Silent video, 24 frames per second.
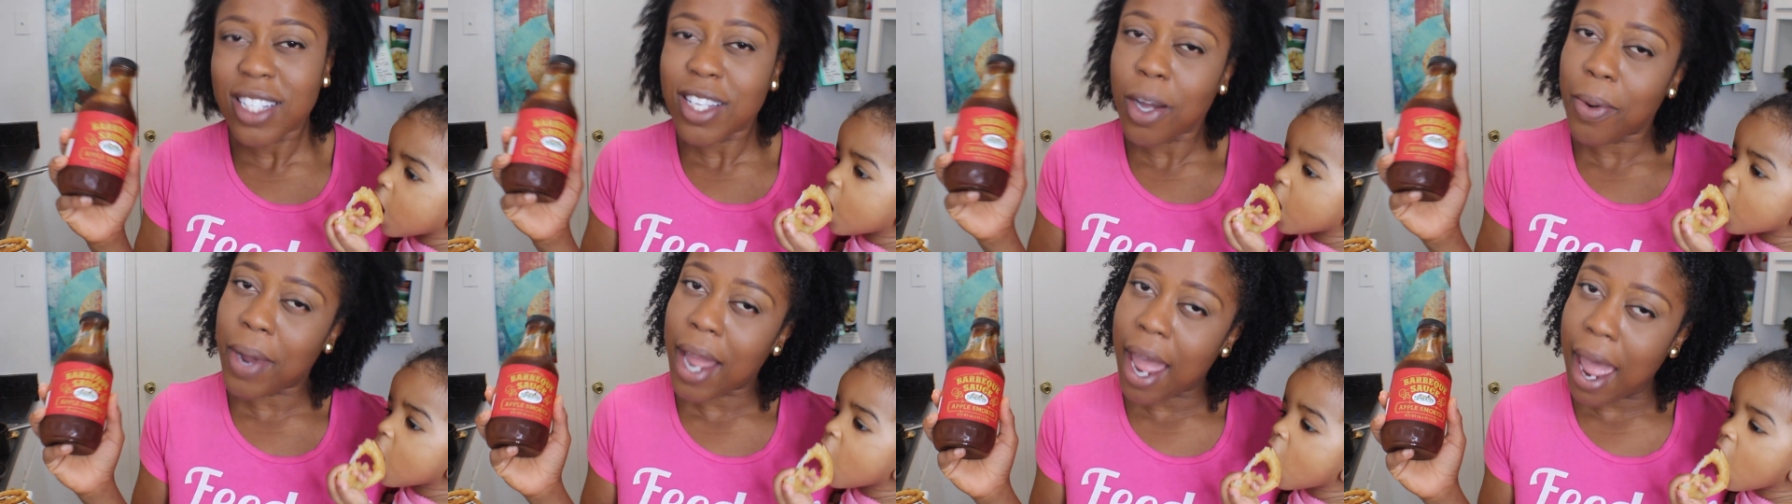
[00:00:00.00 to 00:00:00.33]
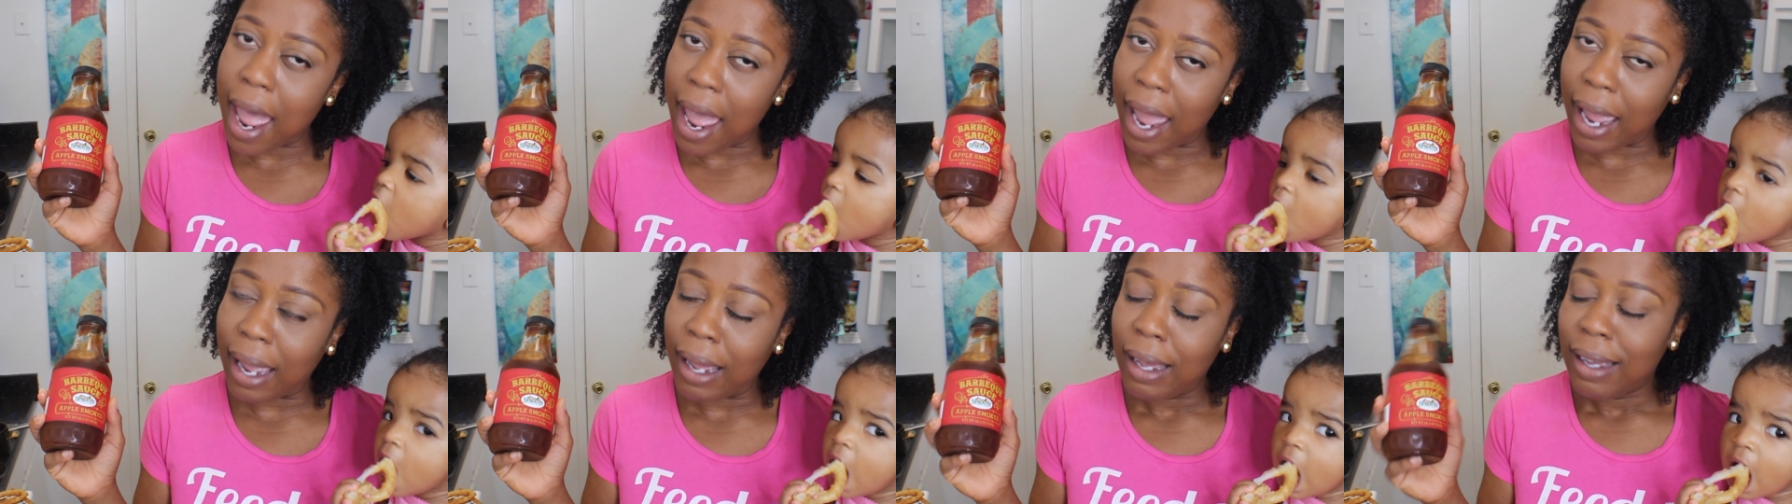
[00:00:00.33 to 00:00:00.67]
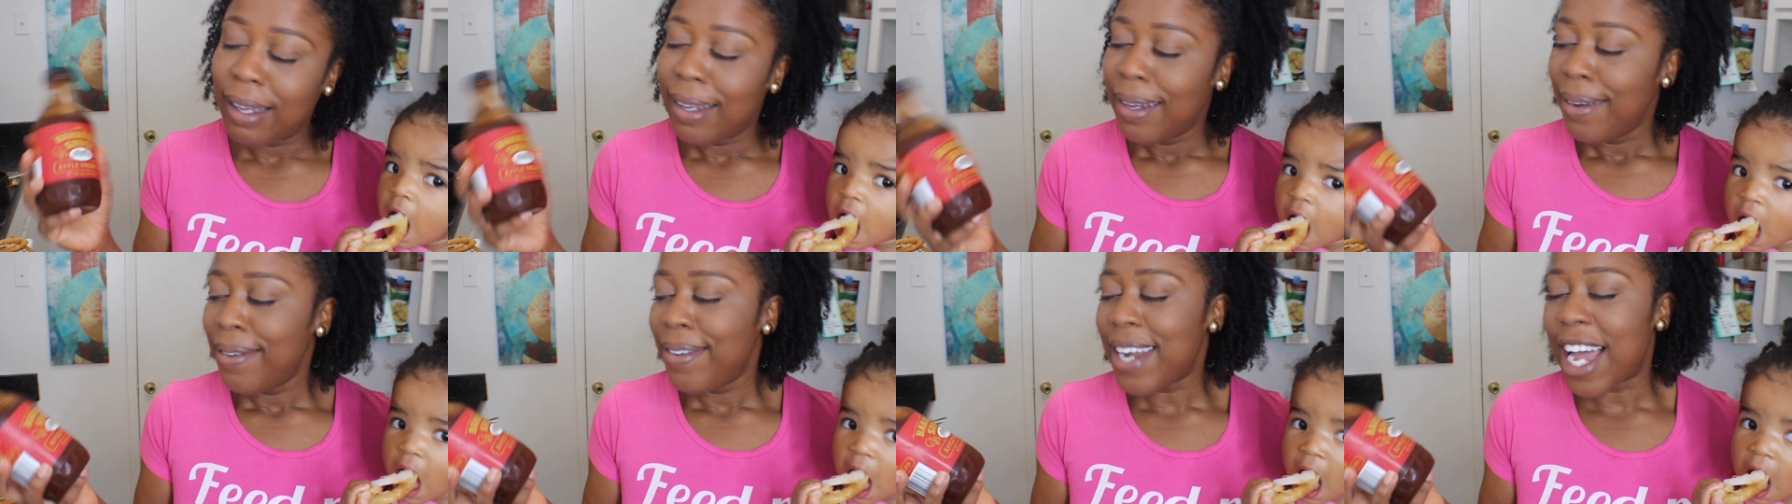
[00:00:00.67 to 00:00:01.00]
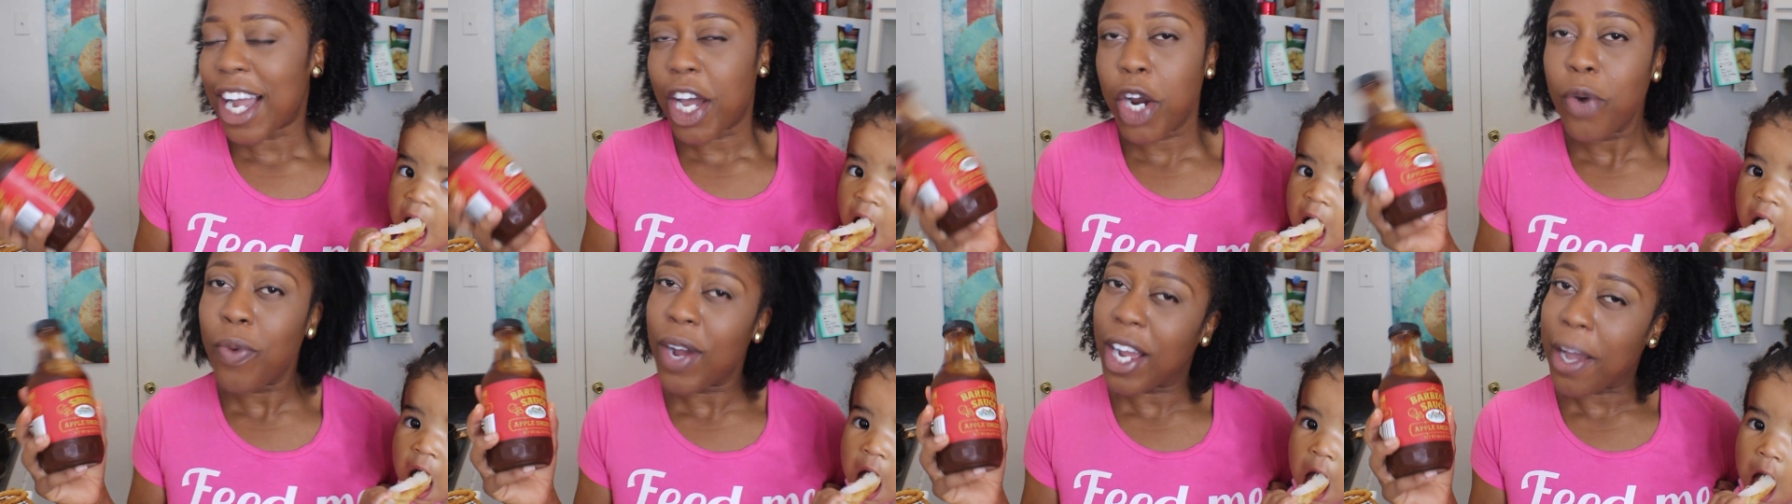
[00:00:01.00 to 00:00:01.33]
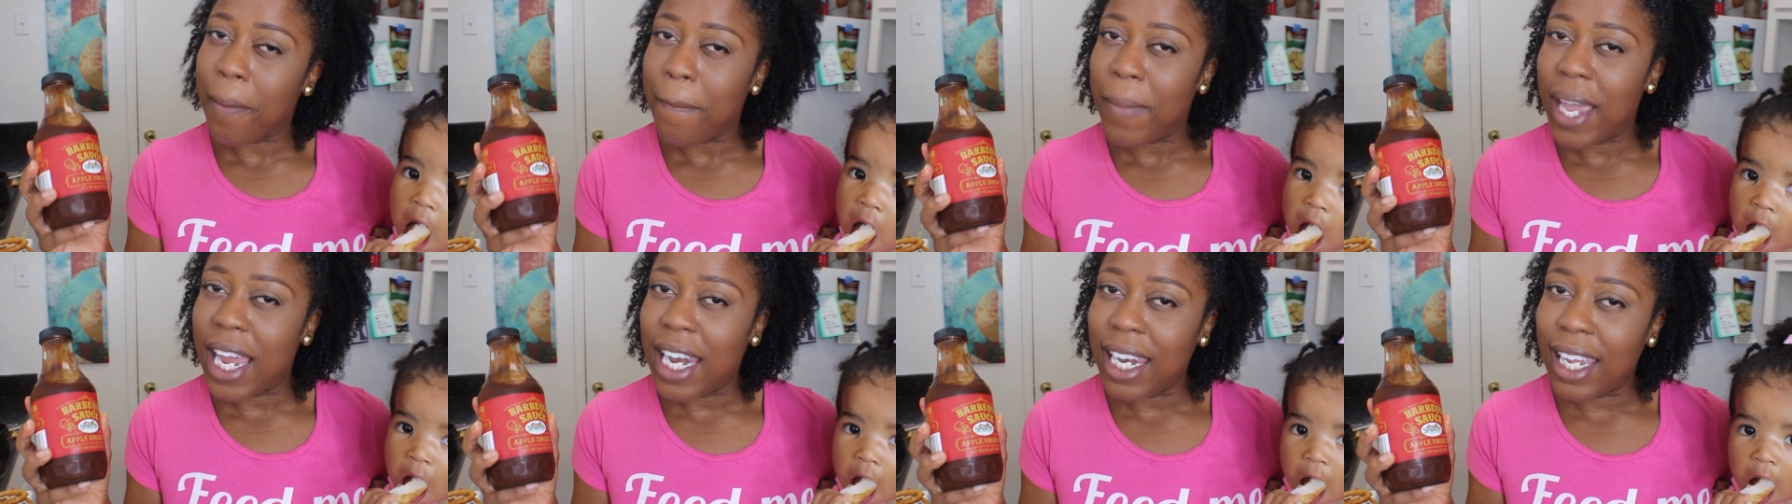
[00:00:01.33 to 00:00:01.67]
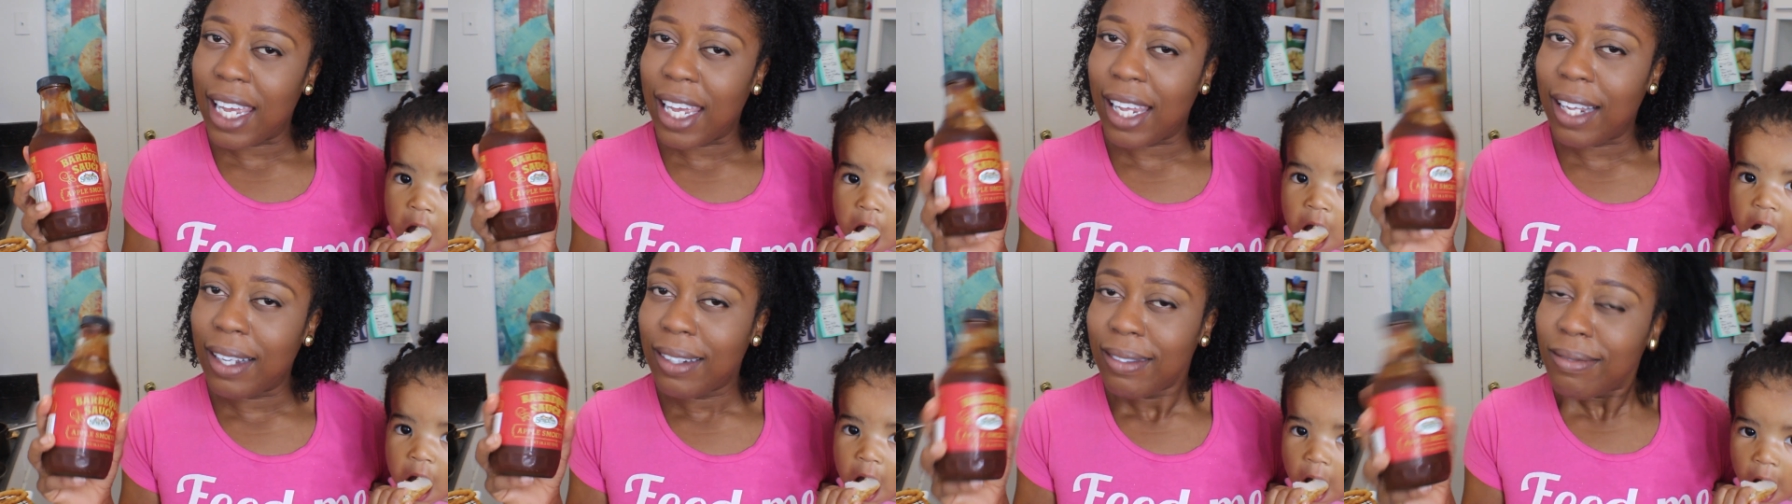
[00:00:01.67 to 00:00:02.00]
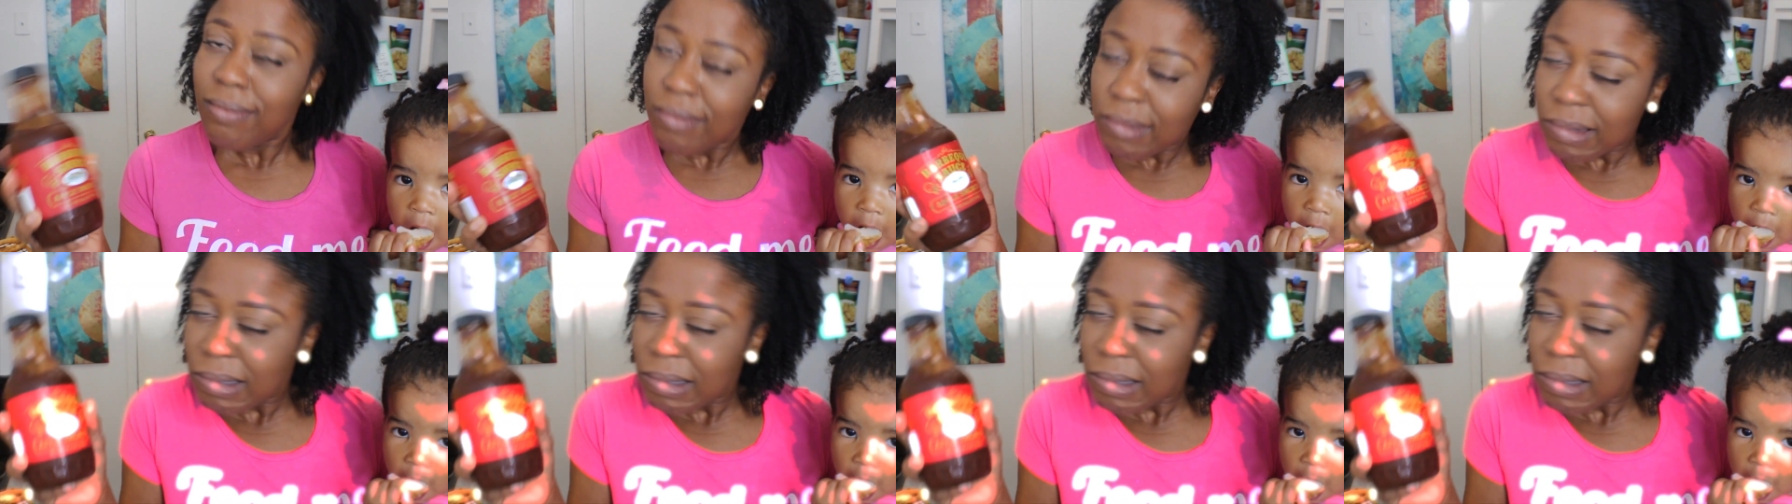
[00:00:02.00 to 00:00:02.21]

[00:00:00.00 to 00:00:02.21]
It's okay. Not gonna recommend it.